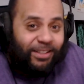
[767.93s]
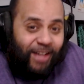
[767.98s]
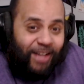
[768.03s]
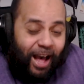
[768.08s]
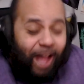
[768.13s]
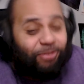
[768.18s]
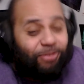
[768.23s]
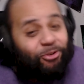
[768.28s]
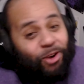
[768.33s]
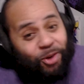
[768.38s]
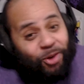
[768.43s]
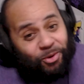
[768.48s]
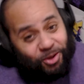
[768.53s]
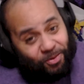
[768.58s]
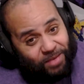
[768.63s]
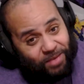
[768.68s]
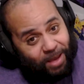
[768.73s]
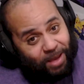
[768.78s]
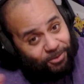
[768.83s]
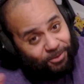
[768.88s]
I thought it was
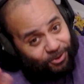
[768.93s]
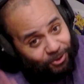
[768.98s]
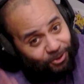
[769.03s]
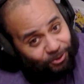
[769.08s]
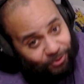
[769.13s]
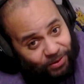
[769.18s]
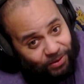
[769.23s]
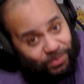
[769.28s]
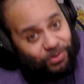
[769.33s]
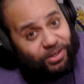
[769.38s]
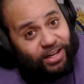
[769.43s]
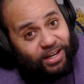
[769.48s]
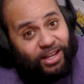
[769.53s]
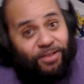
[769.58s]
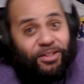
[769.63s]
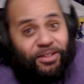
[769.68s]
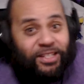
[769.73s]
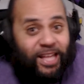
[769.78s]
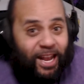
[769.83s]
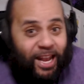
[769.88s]
gonna be episode 3 was gonna
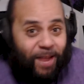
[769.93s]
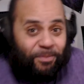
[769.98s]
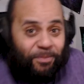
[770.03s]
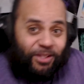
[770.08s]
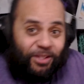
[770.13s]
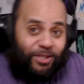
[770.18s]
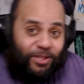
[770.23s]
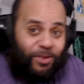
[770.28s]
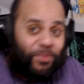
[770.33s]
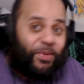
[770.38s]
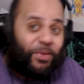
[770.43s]
give us that episode,